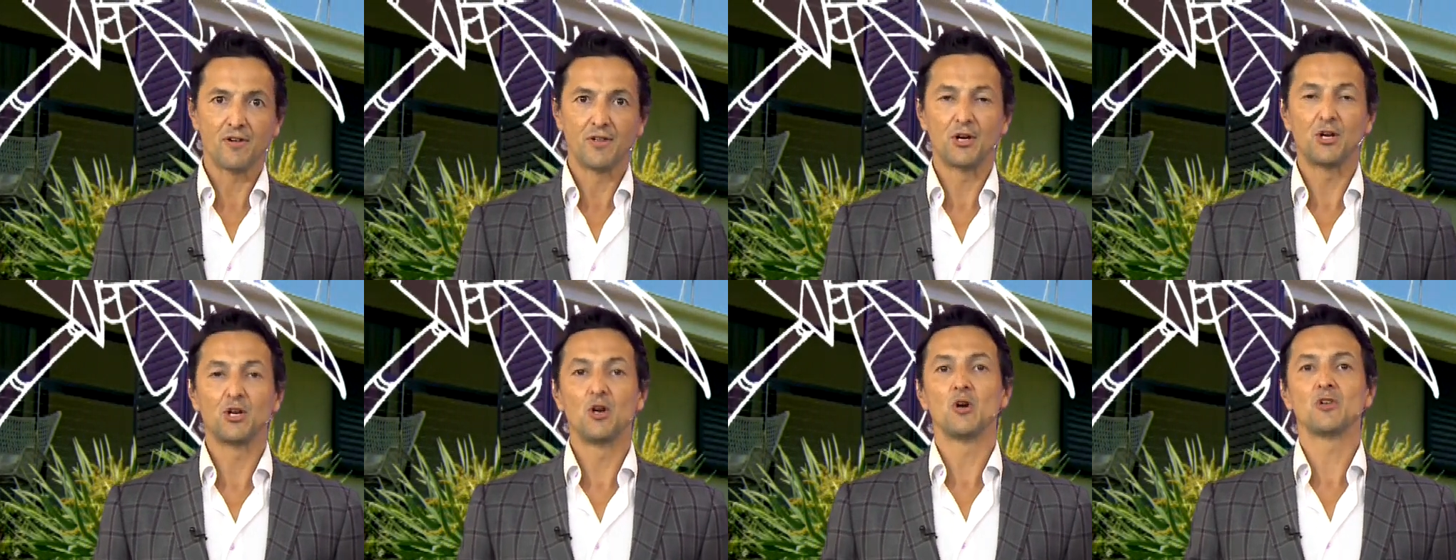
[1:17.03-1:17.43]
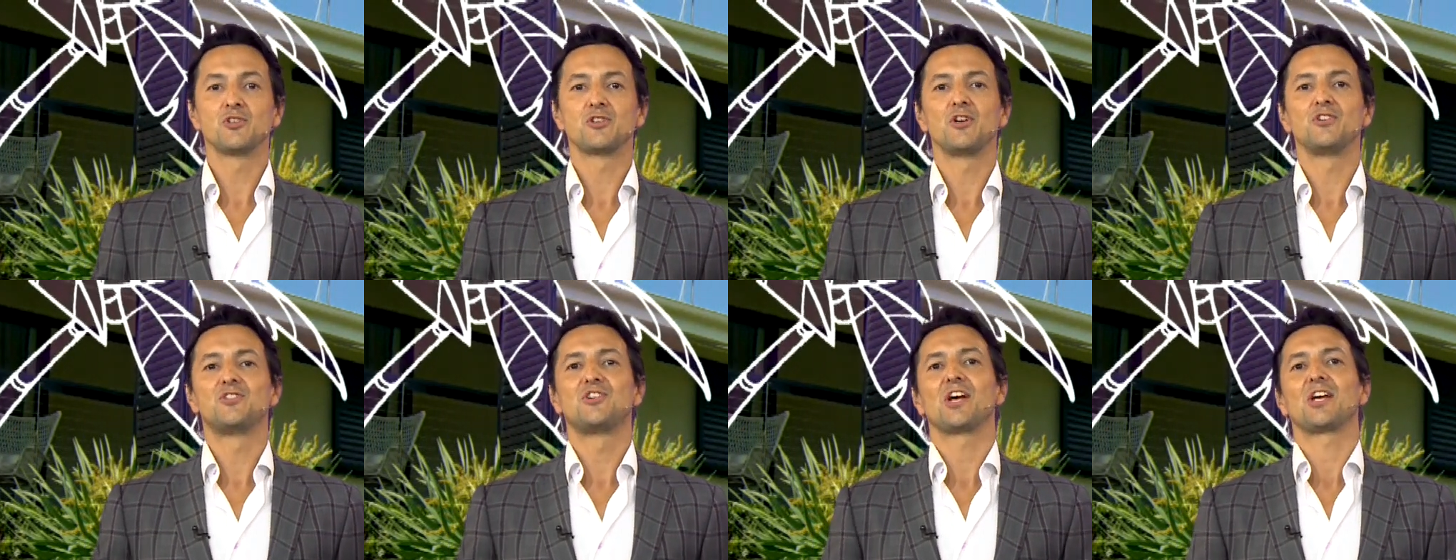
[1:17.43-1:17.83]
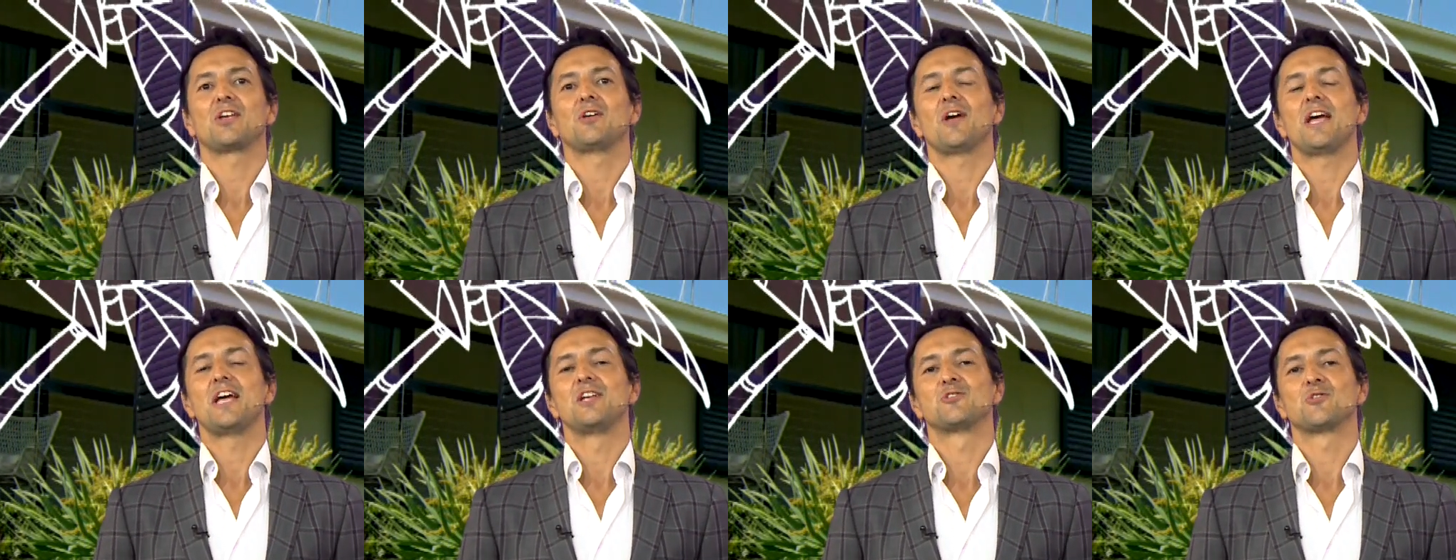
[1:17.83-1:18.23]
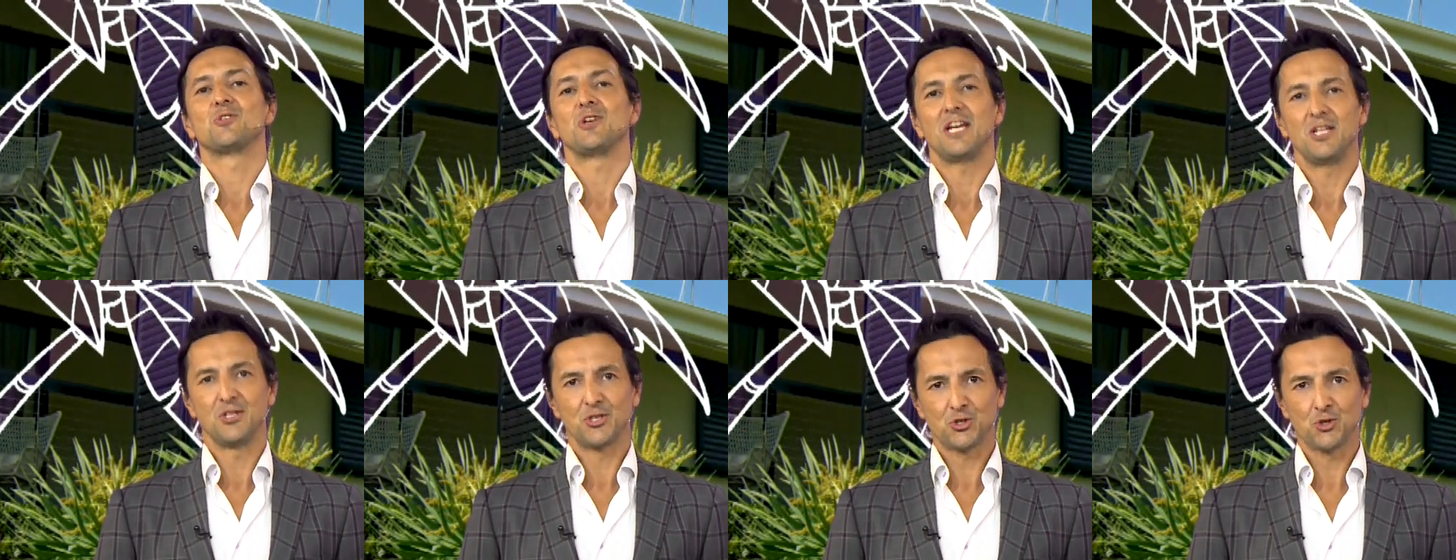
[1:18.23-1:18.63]
You can also check your entry
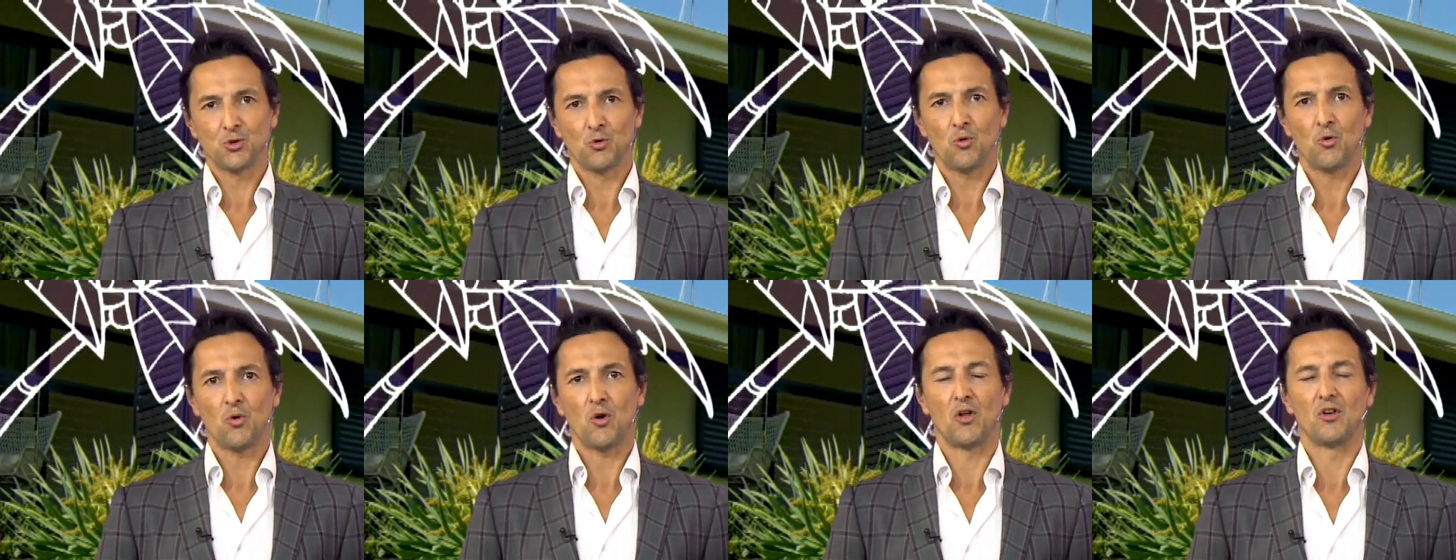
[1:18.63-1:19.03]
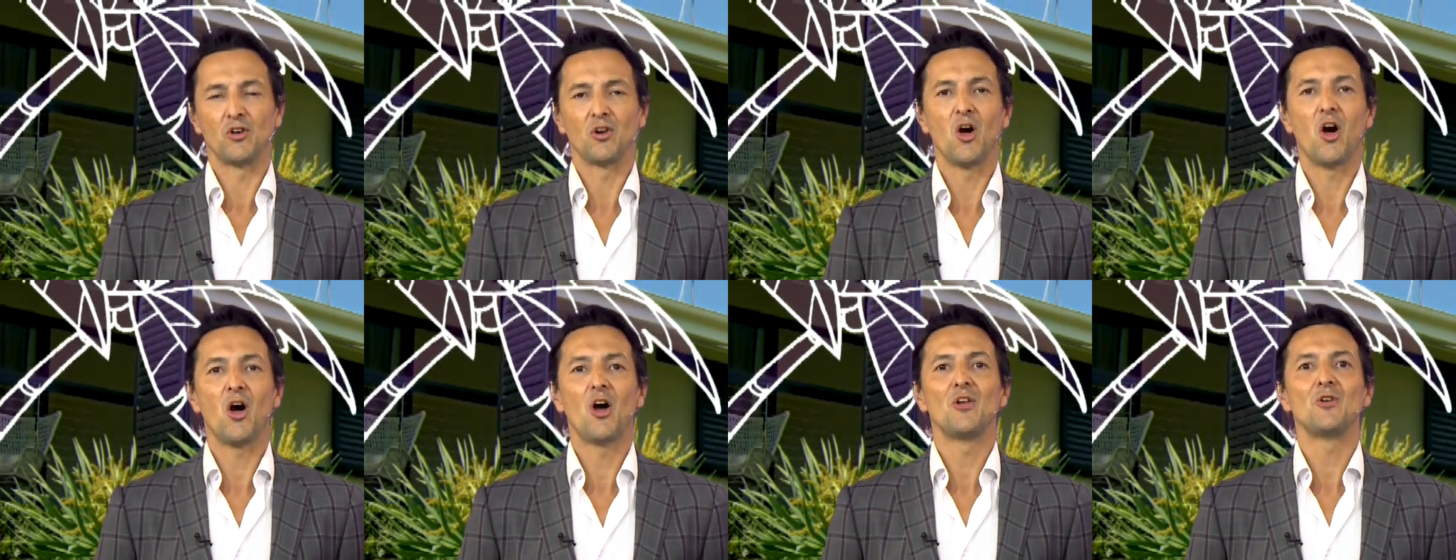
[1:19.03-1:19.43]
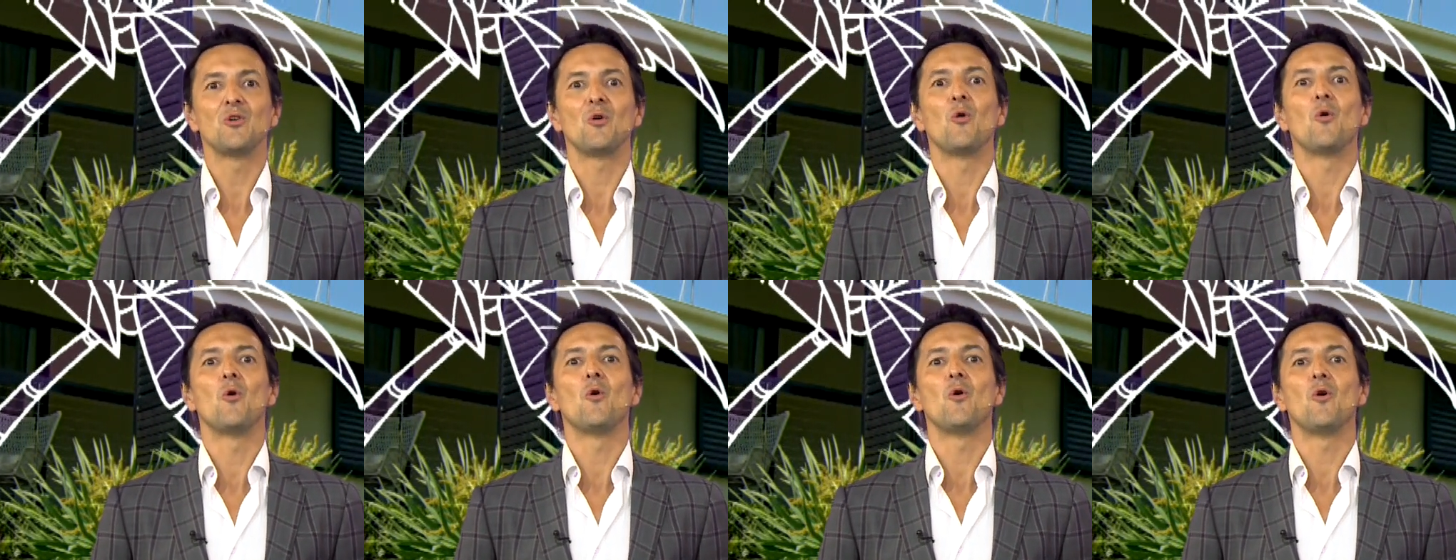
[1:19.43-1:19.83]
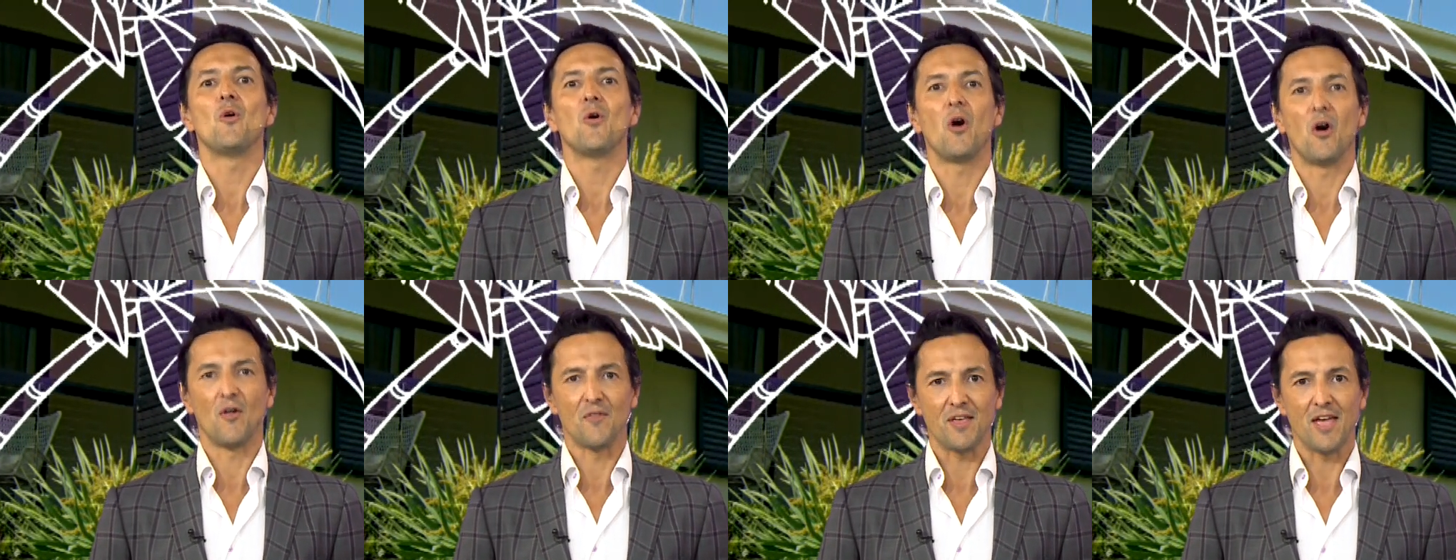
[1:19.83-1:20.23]
in store, online, or
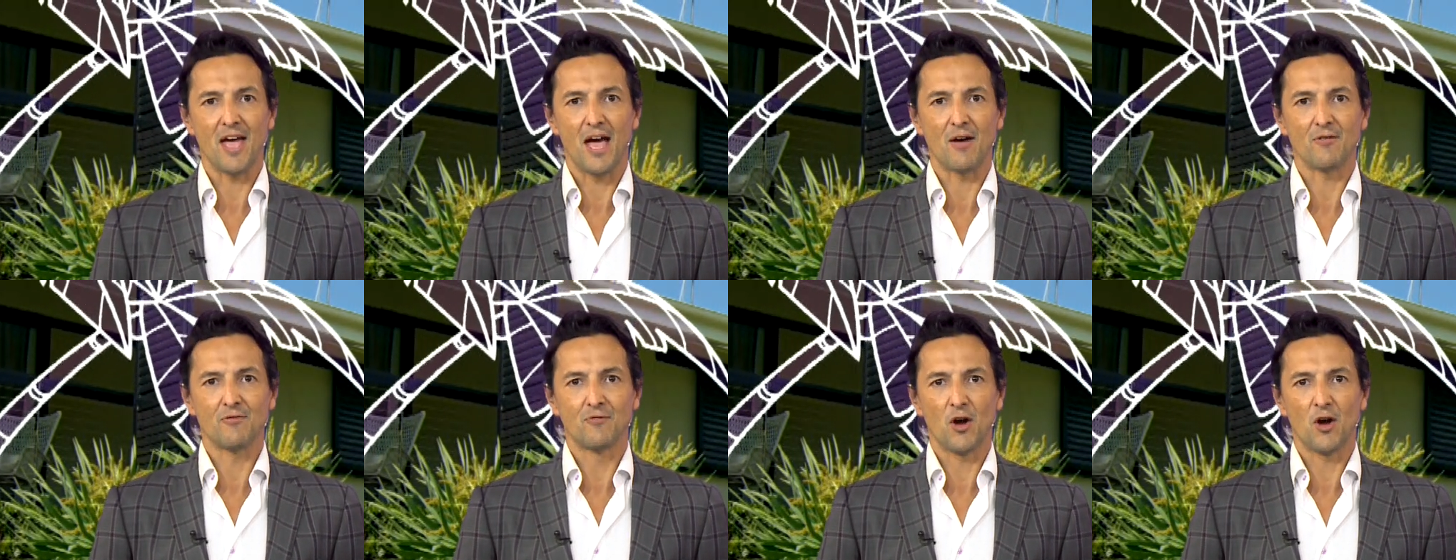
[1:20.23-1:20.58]
on the app.